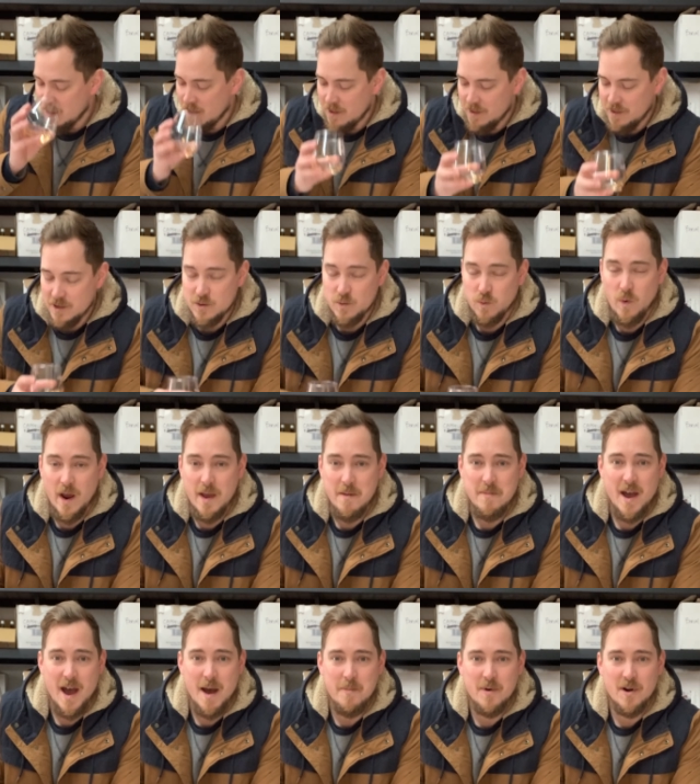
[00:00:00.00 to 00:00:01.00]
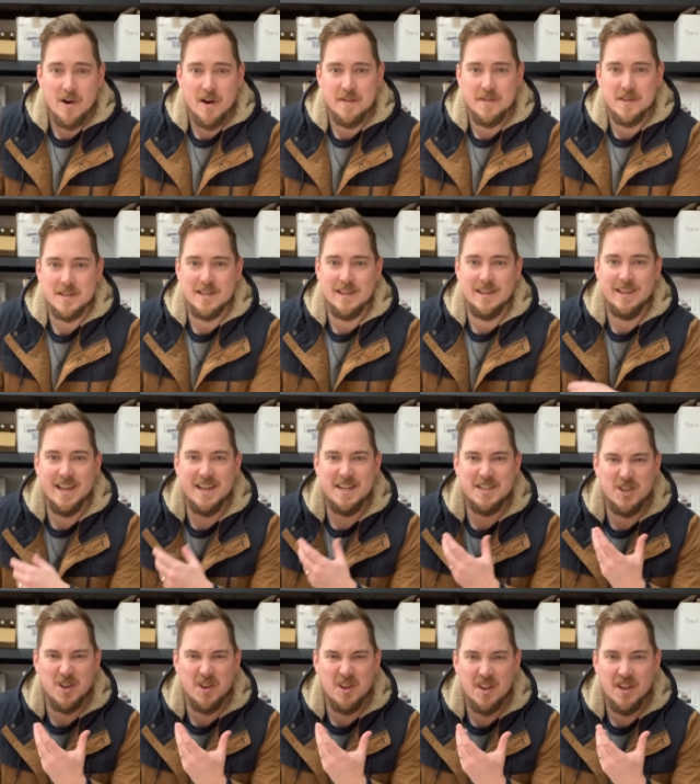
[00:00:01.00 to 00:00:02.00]
this white pepper and this
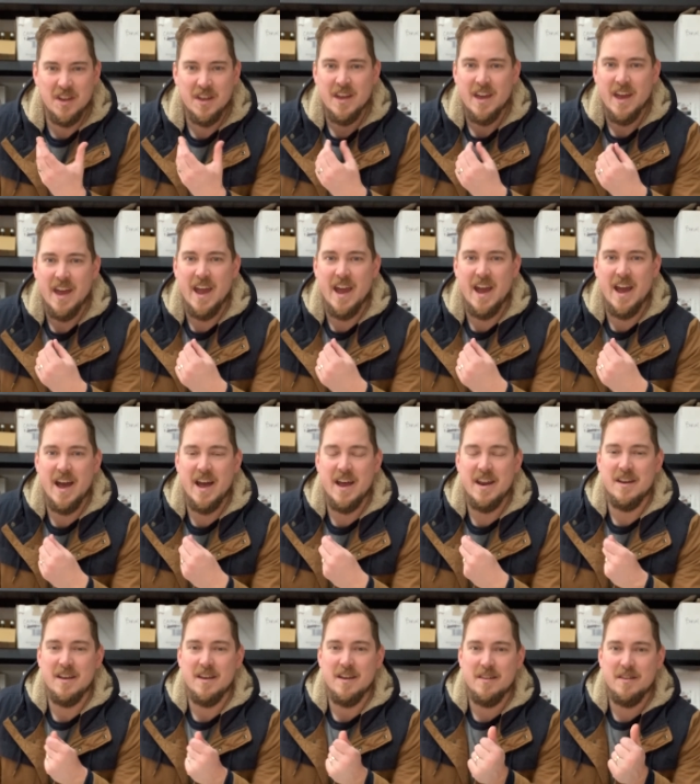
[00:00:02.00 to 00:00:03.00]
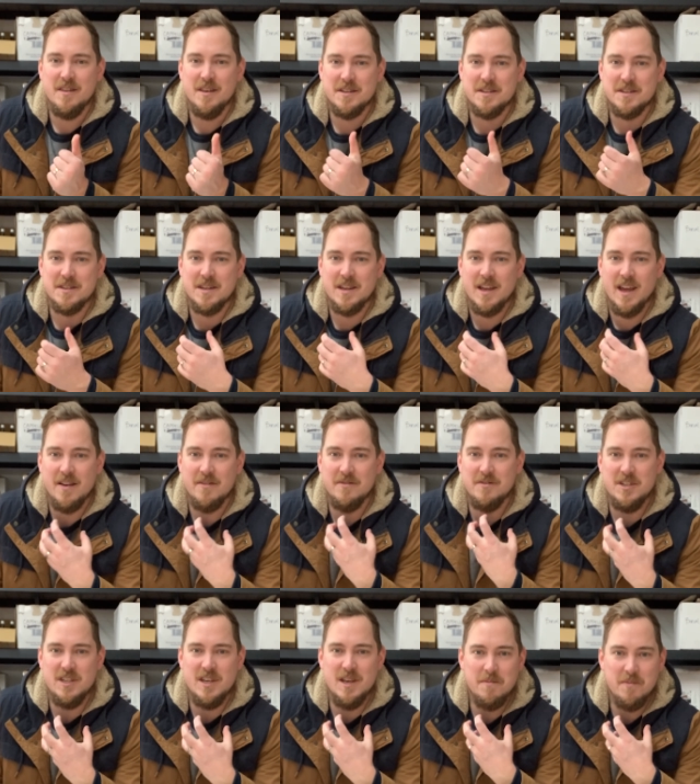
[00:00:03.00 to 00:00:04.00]
lentil and this kind of
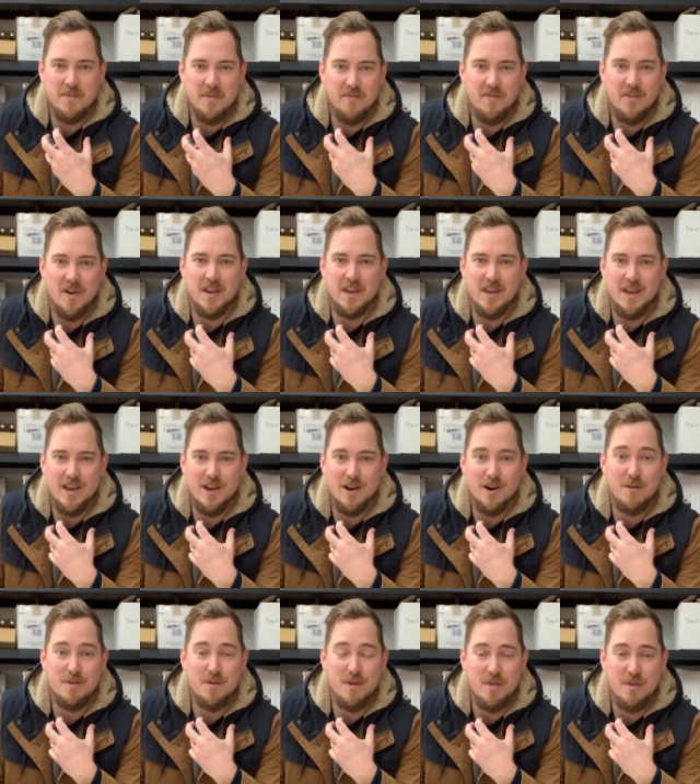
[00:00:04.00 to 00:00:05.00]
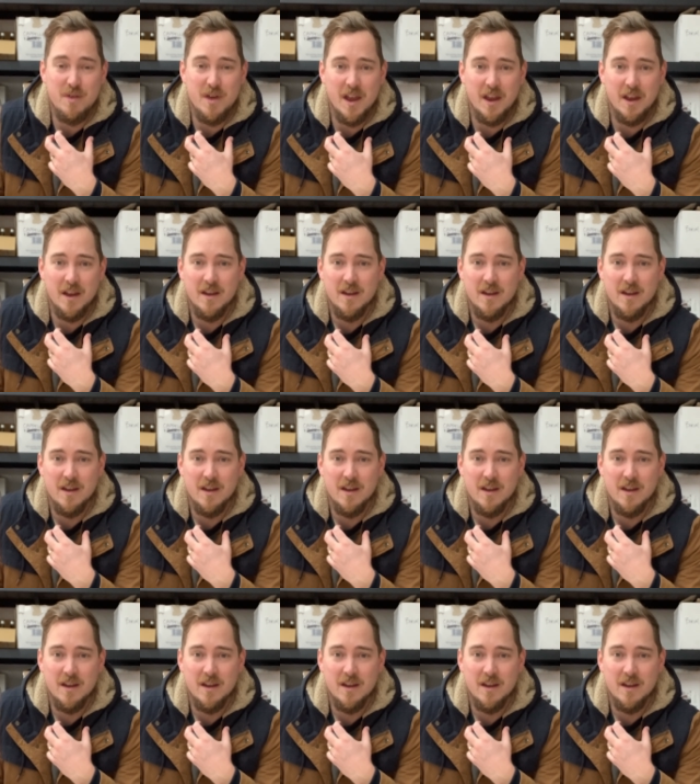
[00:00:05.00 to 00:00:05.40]
deep, funky, earthy thing,